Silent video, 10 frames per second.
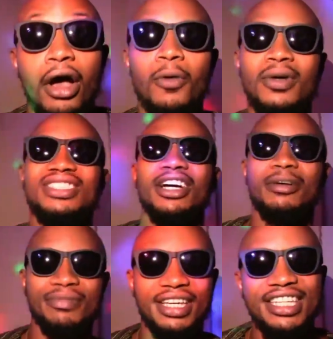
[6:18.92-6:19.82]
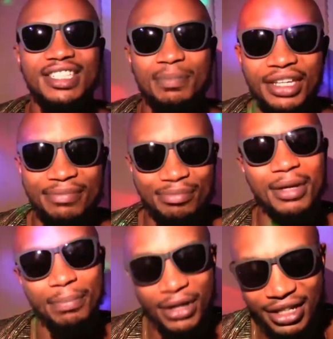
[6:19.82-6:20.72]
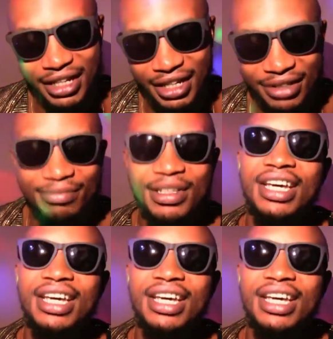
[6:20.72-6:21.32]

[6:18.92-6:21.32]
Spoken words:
Oh, what's up? It's me, P. Diddy.